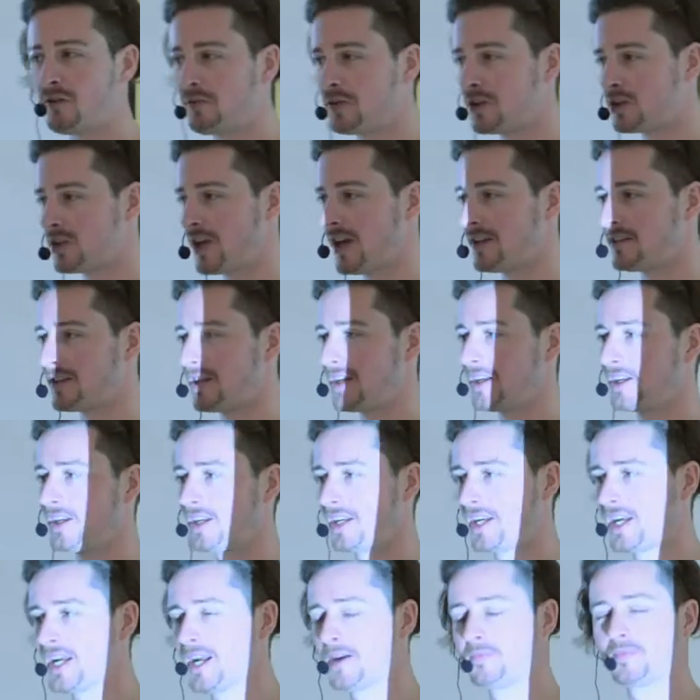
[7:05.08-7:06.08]
of each other,
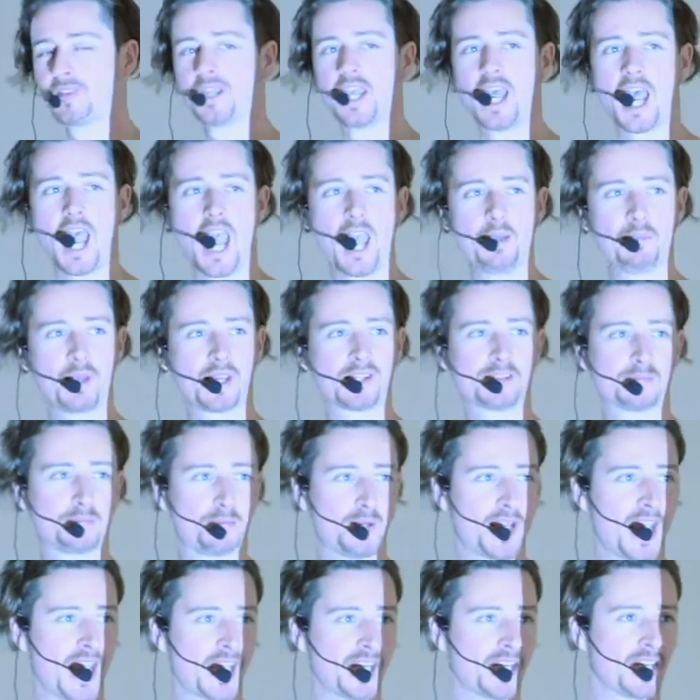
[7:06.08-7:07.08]
yeah. I am
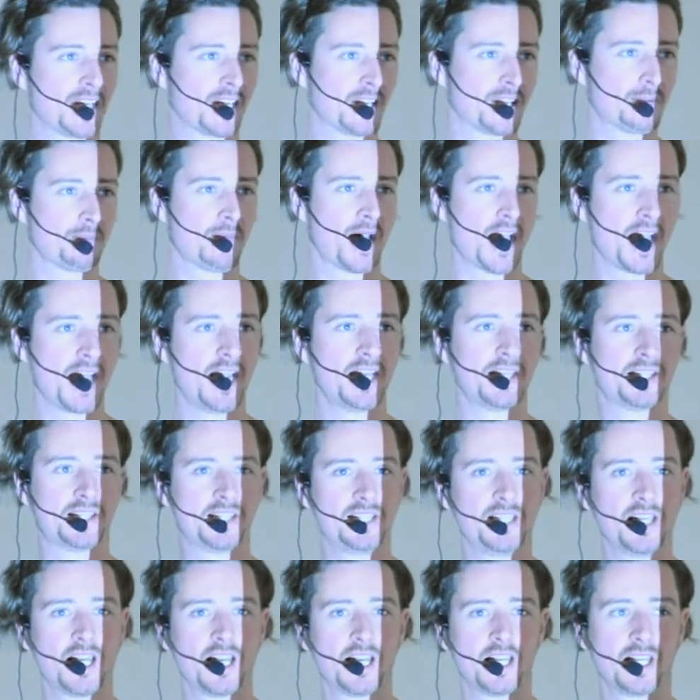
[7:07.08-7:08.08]
explaining my
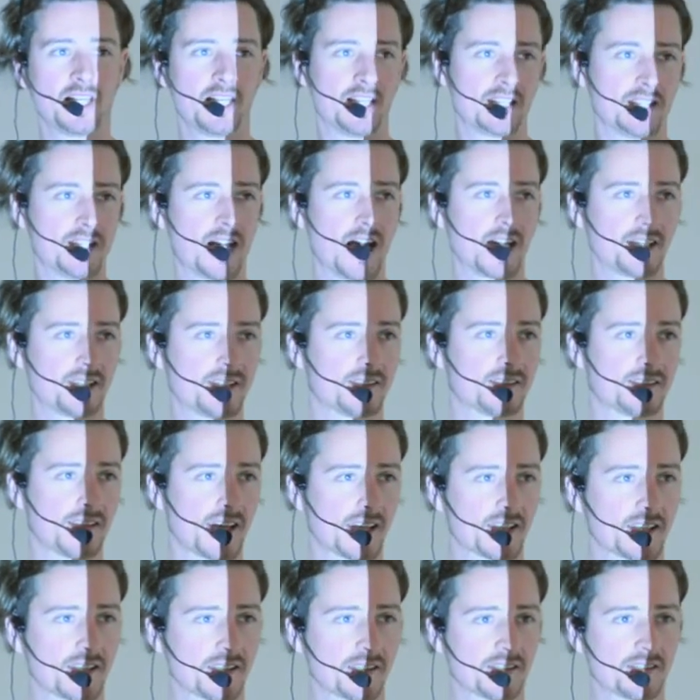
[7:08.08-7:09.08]
idea in 90
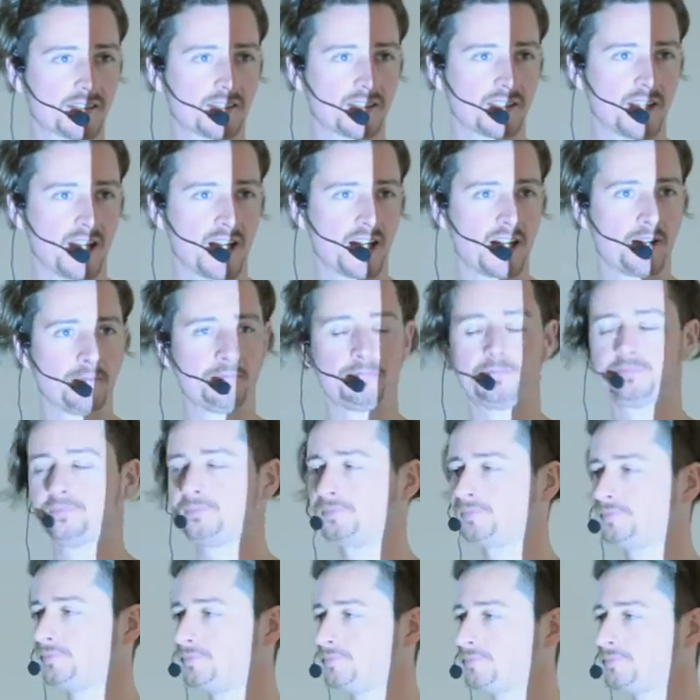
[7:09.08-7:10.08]
seconds, yeah.
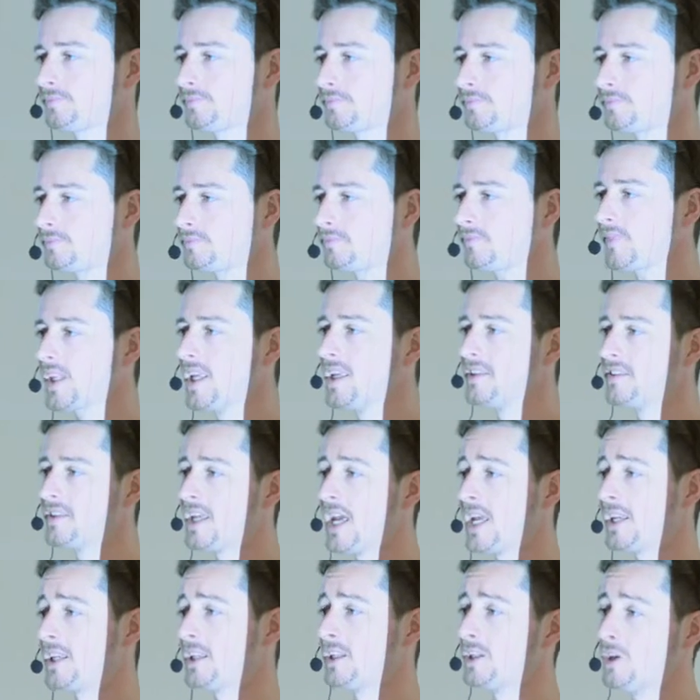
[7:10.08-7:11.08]

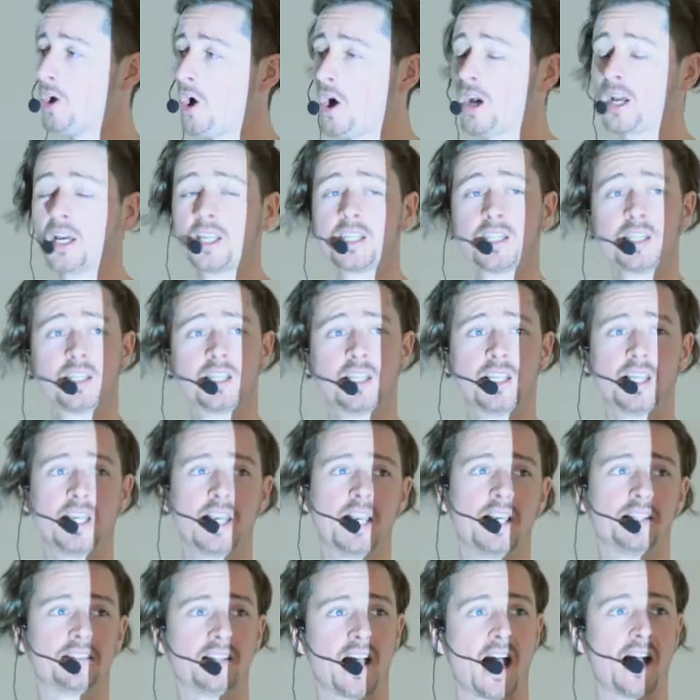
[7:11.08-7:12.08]
Then
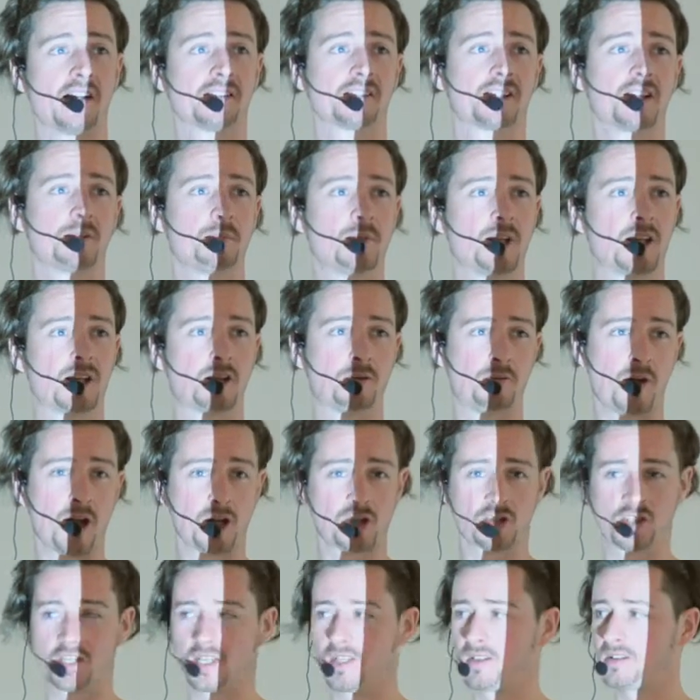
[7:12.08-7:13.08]
Jochen is asking me
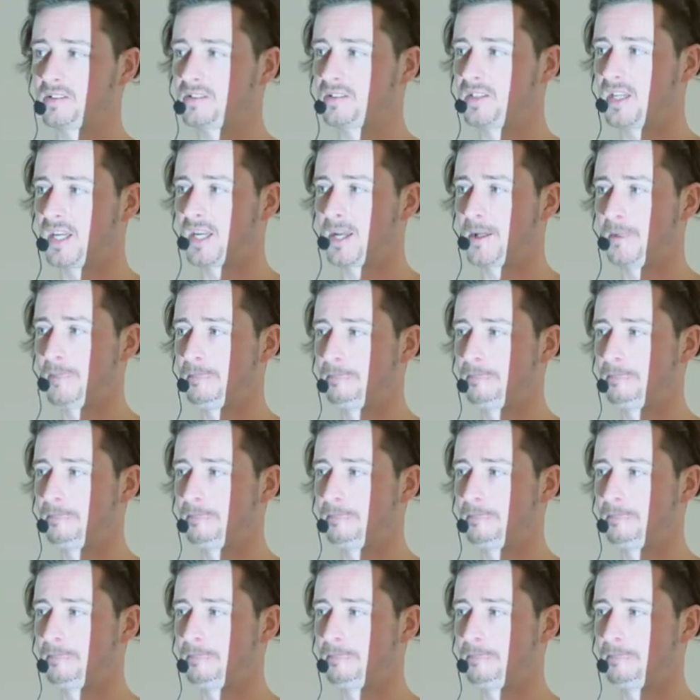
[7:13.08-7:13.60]
questions, yeah.